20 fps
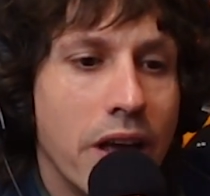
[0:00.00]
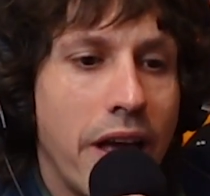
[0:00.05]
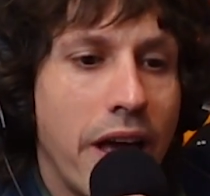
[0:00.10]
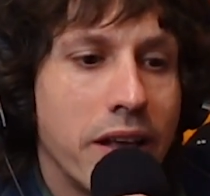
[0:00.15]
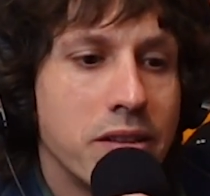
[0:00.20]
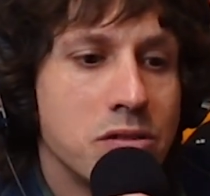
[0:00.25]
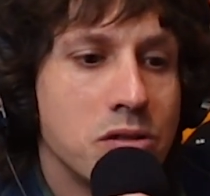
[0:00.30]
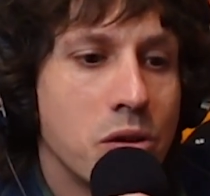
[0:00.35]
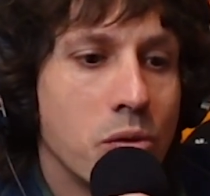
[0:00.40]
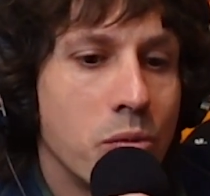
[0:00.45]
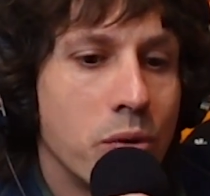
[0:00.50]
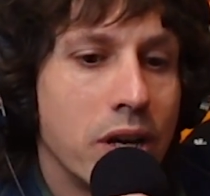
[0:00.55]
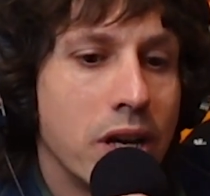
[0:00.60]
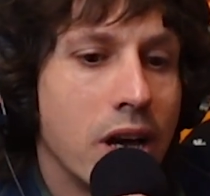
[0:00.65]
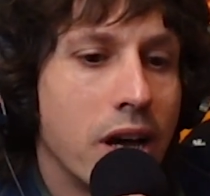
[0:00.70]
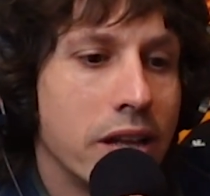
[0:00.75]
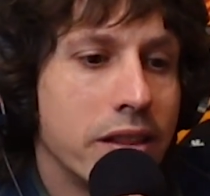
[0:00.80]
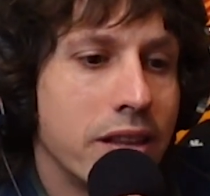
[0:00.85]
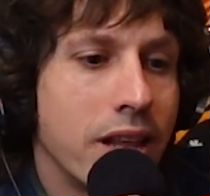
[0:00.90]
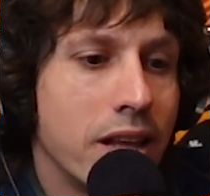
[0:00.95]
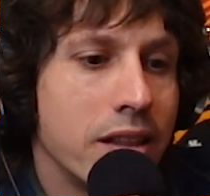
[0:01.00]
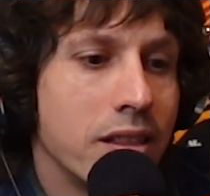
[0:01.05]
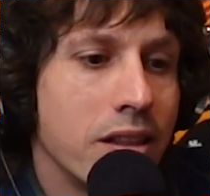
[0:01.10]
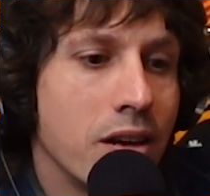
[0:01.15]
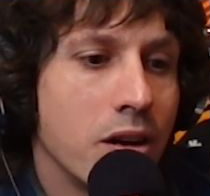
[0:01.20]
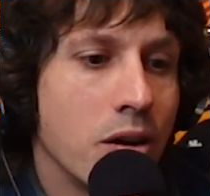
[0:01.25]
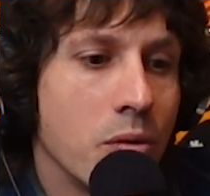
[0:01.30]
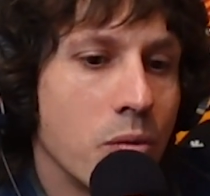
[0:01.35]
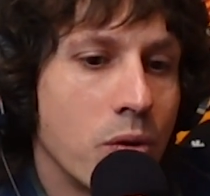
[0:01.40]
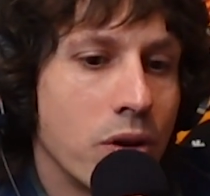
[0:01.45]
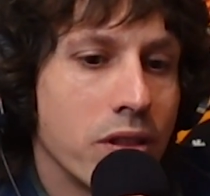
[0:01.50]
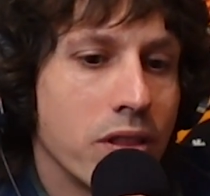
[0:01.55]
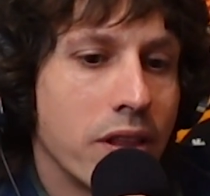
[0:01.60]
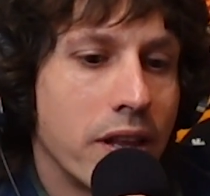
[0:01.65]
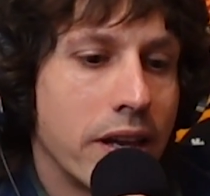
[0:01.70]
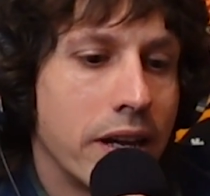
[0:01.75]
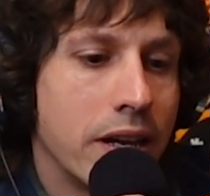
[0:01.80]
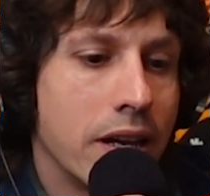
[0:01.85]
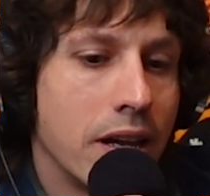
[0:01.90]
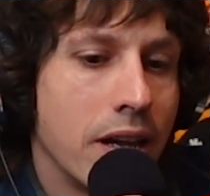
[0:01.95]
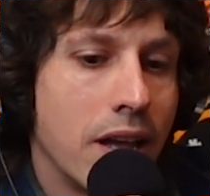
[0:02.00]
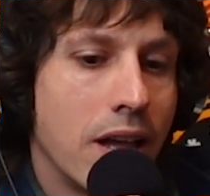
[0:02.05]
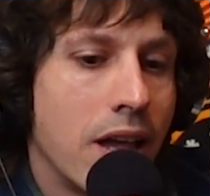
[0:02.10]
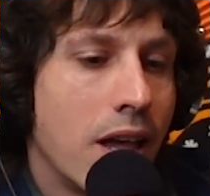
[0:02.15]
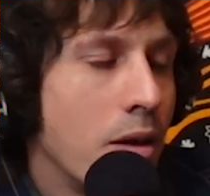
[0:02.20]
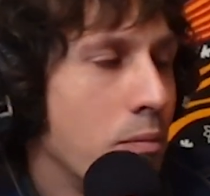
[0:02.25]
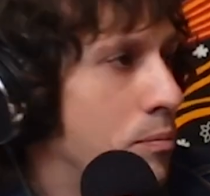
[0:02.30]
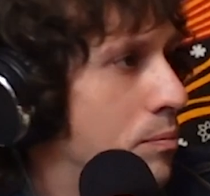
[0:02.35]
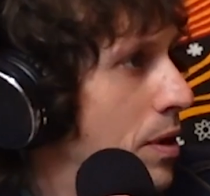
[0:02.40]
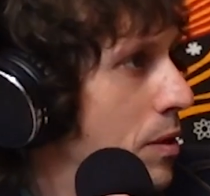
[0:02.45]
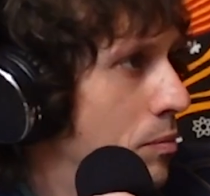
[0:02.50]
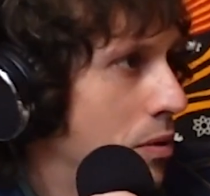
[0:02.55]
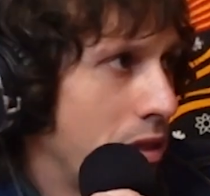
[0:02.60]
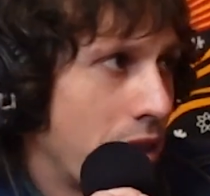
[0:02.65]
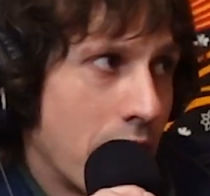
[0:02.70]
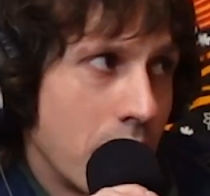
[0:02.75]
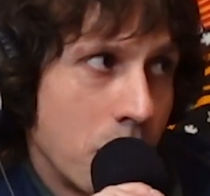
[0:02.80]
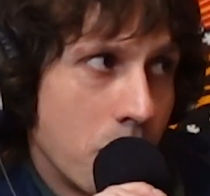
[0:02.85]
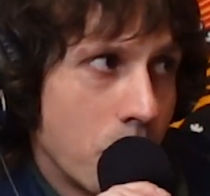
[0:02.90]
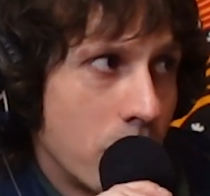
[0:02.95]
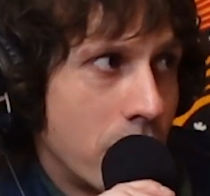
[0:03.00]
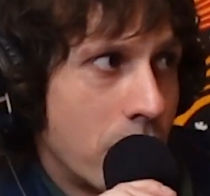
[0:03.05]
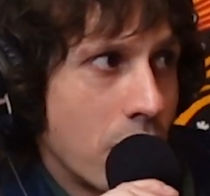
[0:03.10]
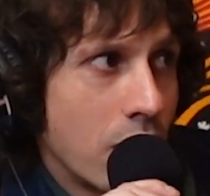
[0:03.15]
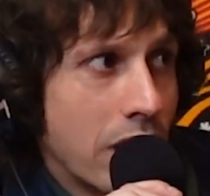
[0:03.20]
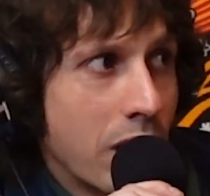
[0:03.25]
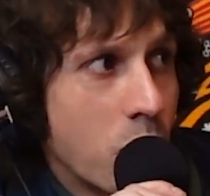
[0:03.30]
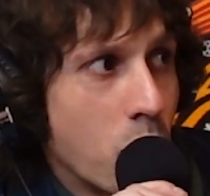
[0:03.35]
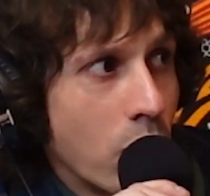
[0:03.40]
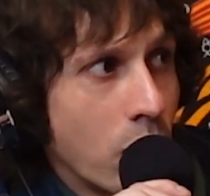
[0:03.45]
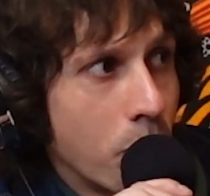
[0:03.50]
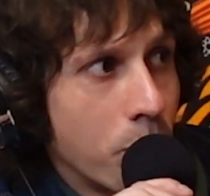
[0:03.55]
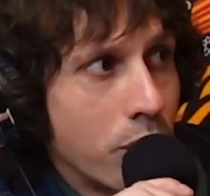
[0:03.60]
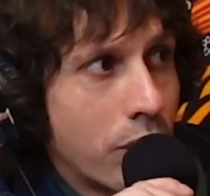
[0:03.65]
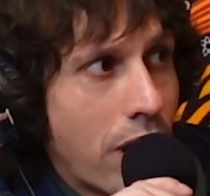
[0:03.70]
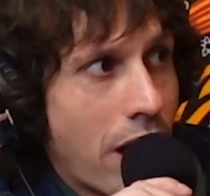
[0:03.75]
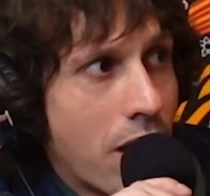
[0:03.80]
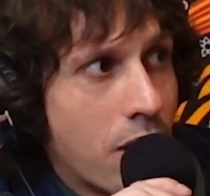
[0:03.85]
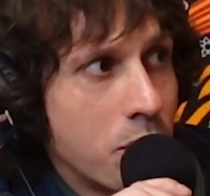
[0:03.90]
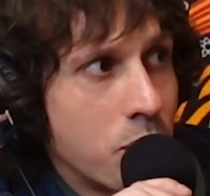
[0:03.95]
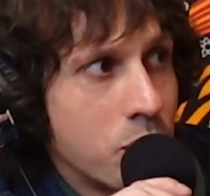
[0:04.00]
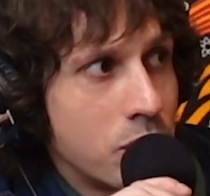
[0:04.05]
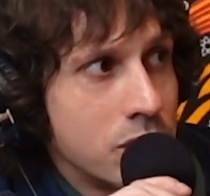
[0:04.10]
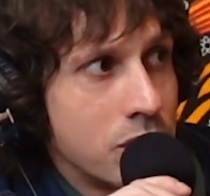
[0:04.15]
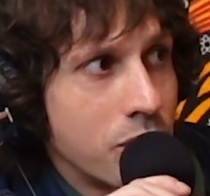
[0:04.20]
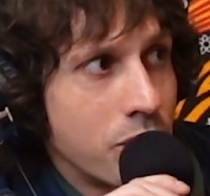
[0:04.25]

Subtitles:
And so we cut that there with like people that you would know, like Will Brown was